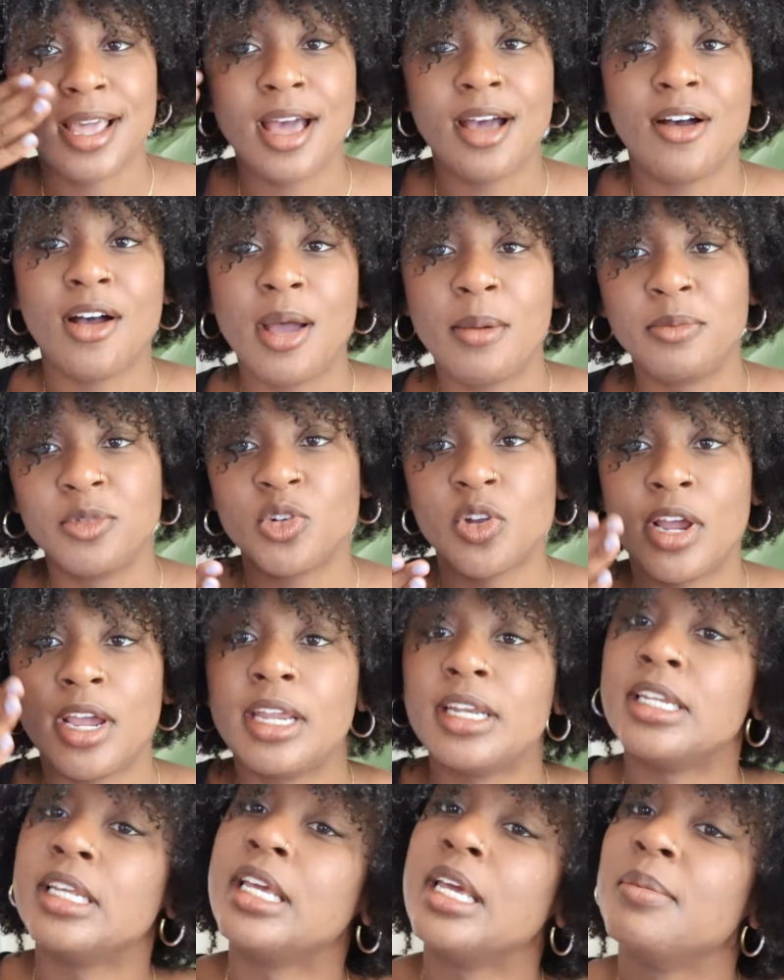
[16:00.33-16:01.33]
how I'm
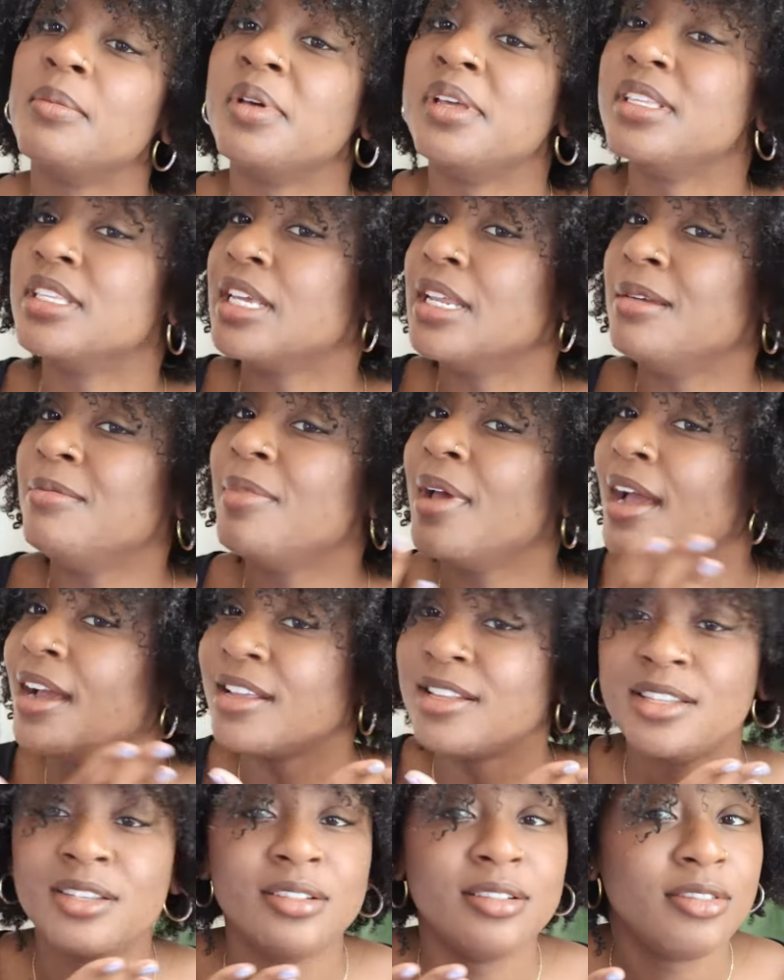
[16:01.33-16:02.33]
trying to get my skin
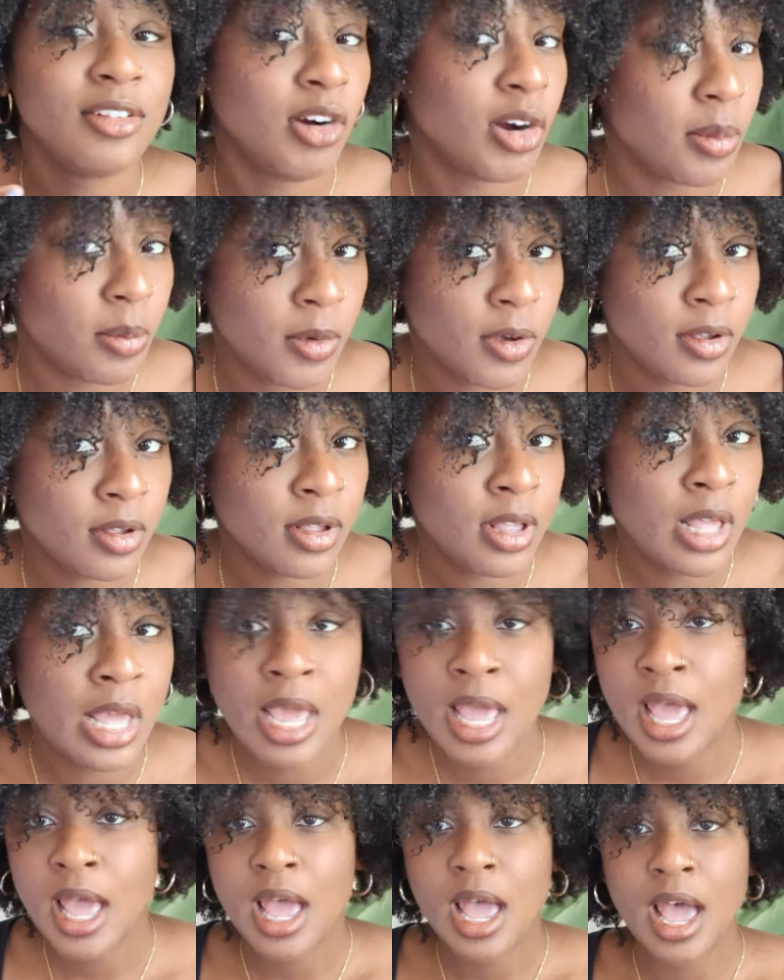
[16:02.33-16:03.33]
back to normal.
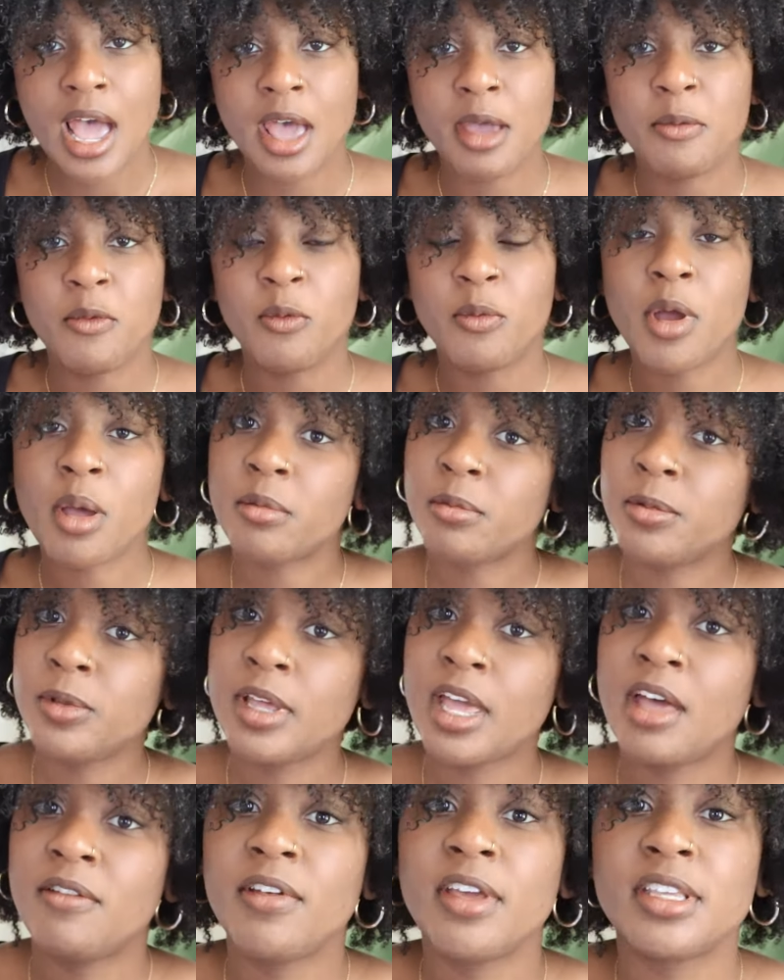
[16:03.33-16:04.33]
I will probably
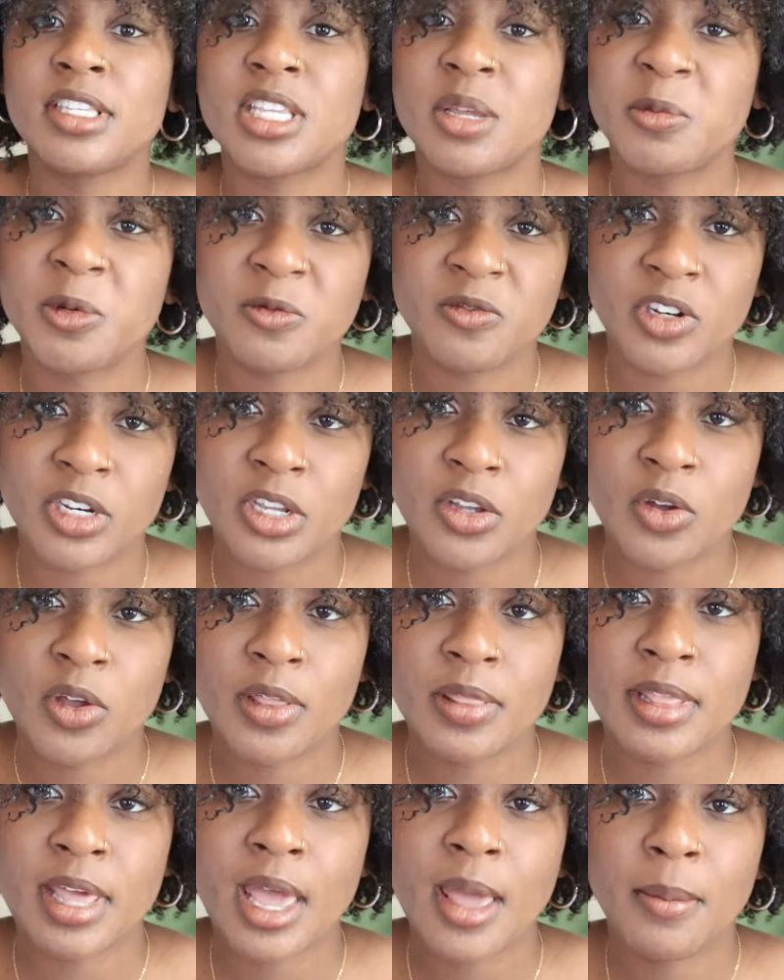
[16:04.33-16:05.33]
have a separate video
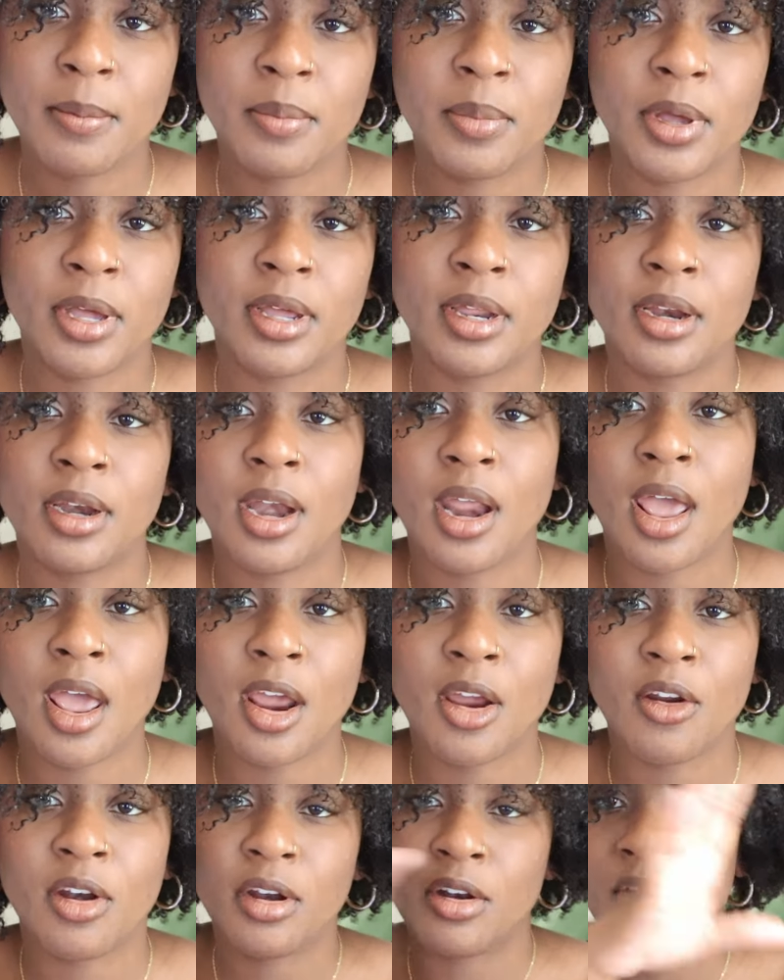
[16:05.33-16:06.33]
on that, but I
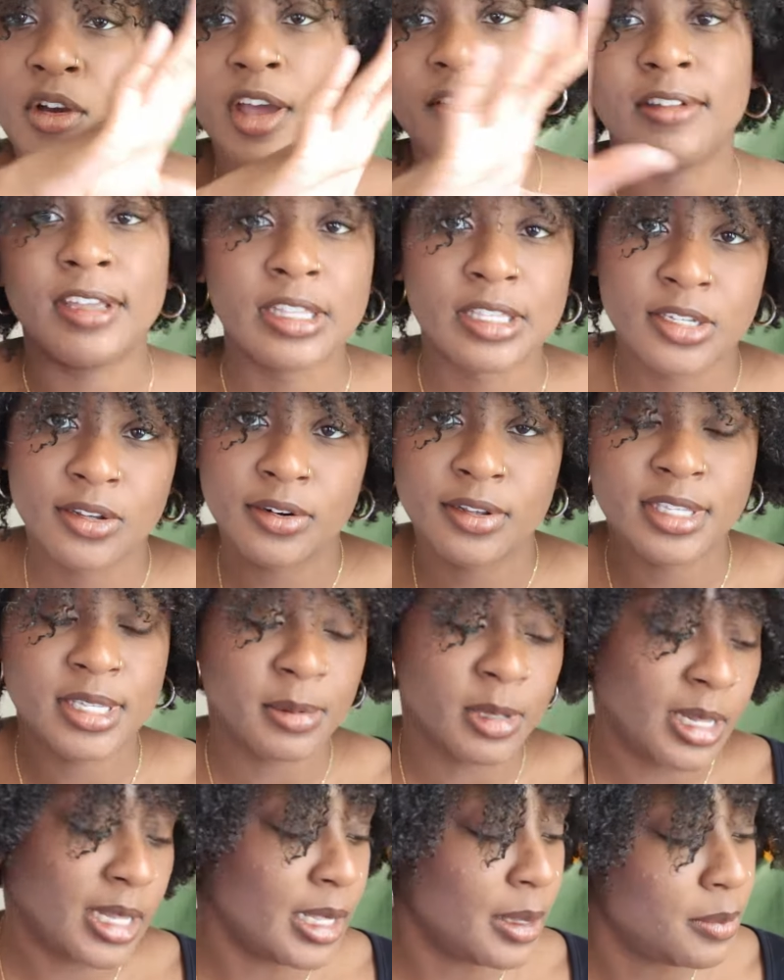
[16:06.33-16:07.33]
already know I've inserted some
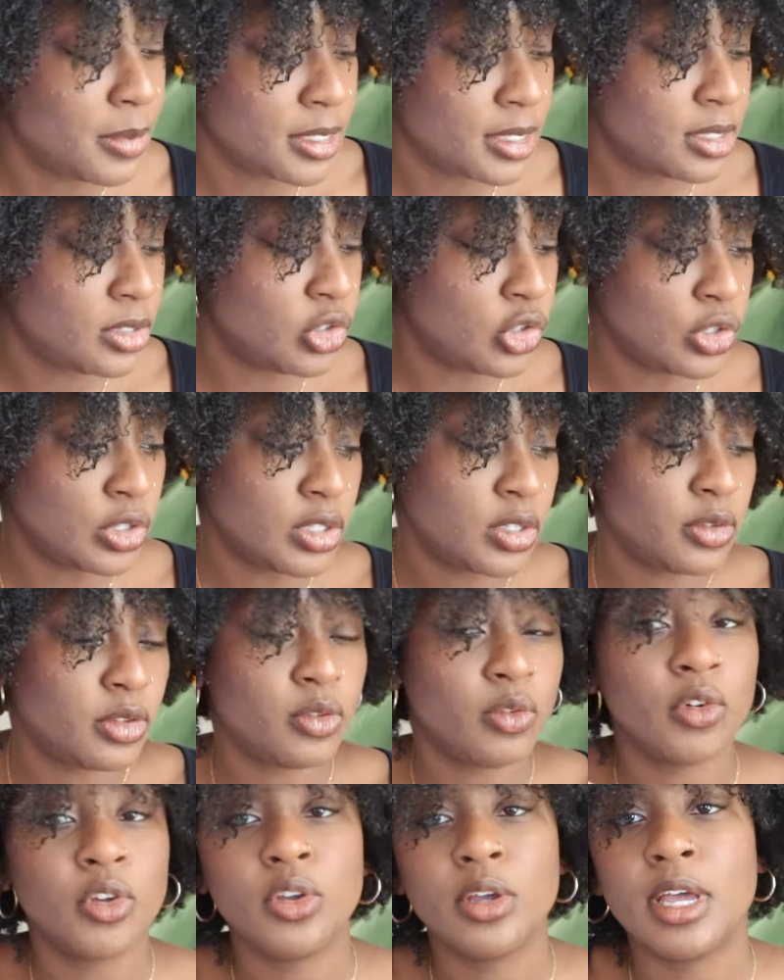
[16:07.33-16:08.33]
clips just
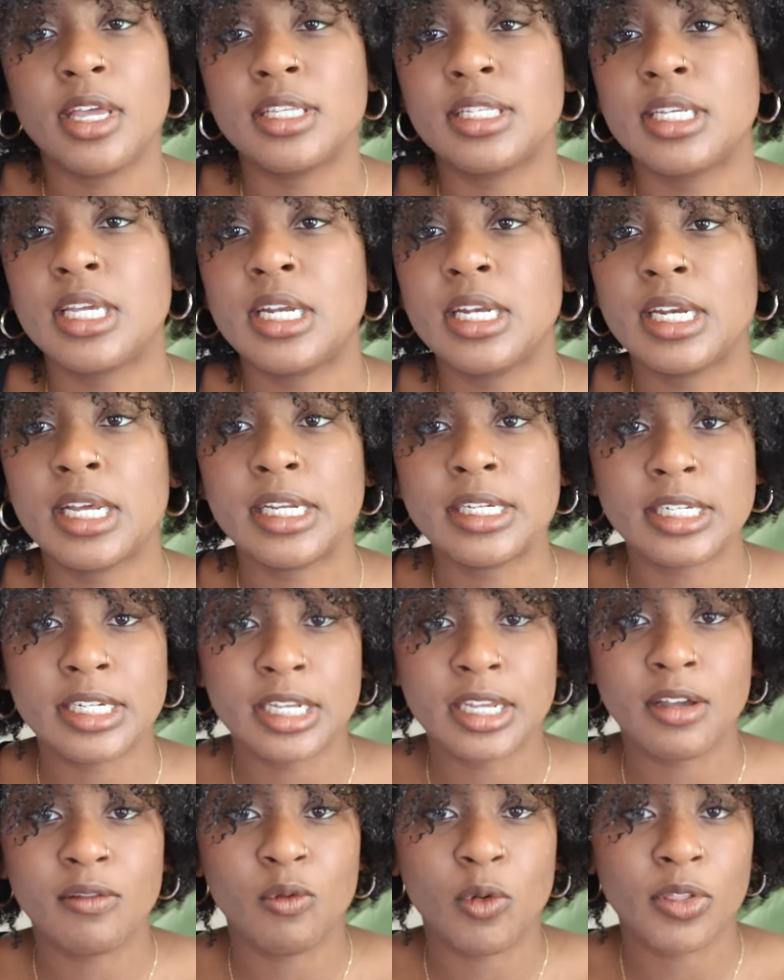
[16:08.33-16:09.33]
for you guys to get an
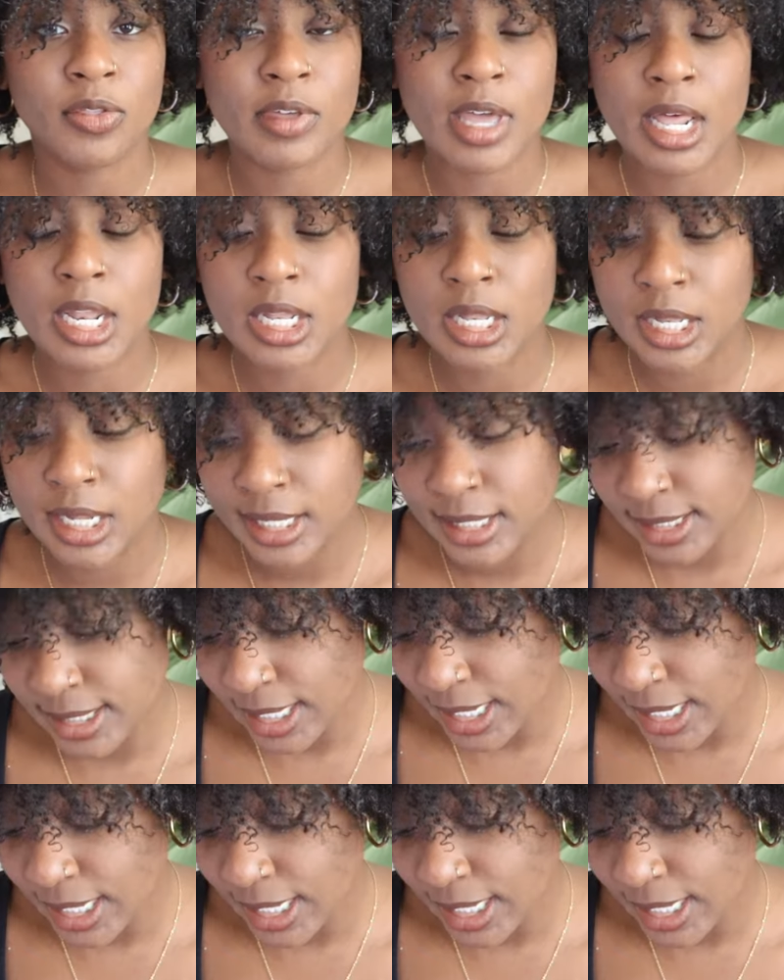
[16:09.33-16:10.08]
idea of what that looks